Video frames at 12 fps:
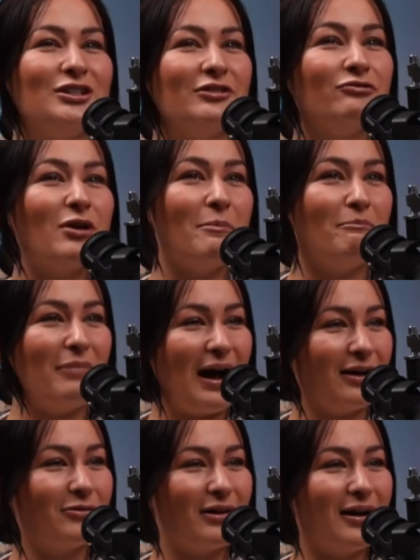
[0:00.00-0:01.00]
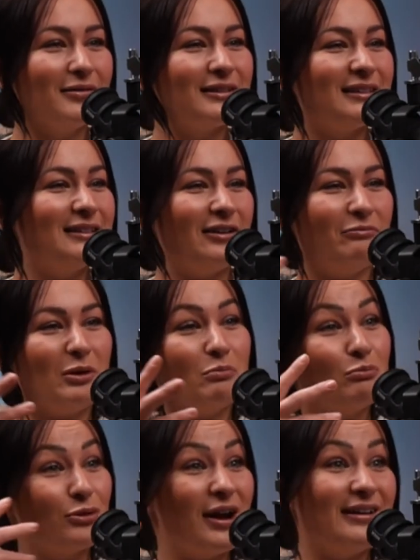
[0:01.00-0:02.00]
different backgrounds, and they've been
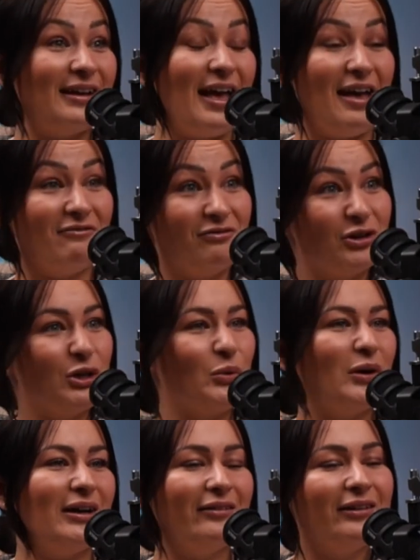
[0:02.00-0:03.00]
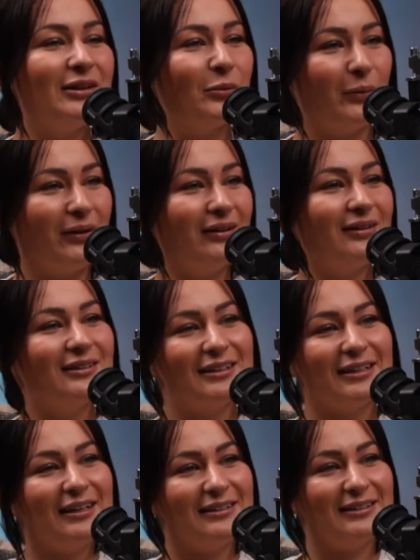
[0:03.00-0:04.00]
bred everywhere in the world.
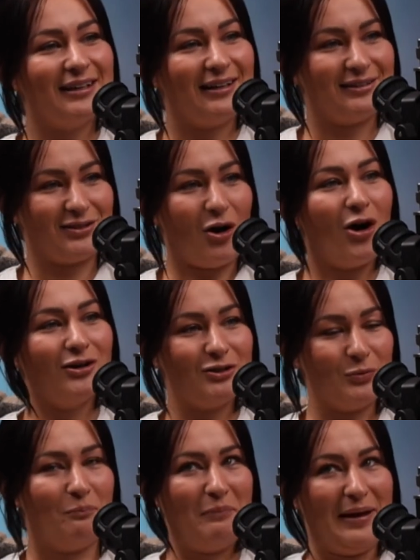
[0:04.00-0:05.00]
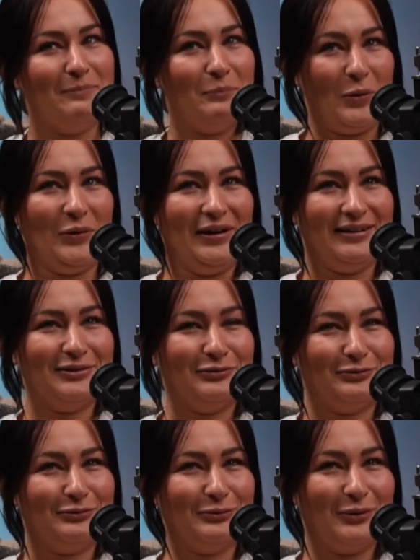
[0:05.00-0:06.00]
It's hard to pinpoint of
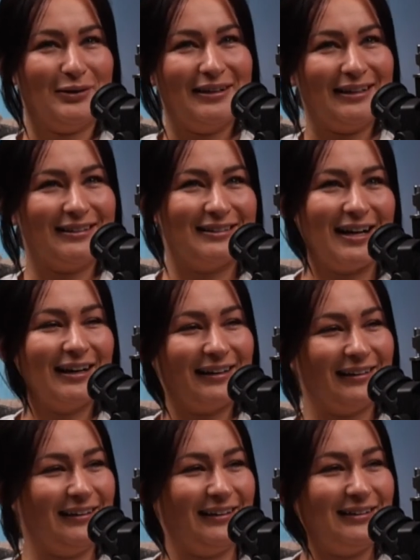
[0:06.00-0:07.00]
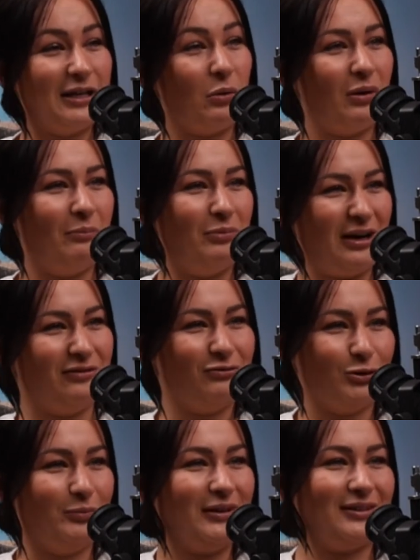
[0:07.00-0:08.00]
what exactly they were bred
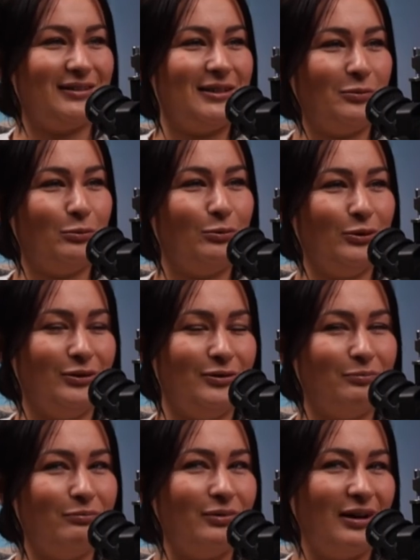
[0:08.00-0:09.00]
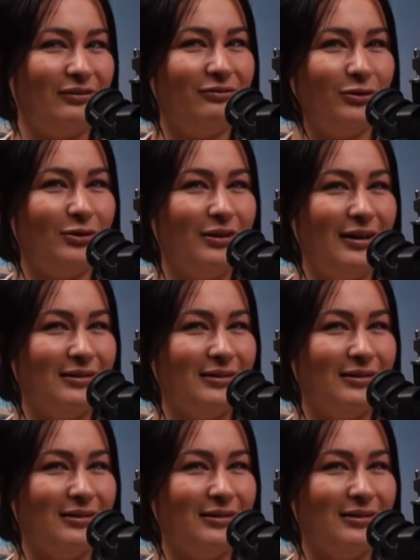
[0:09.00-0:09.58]
for, because they weren't bred for in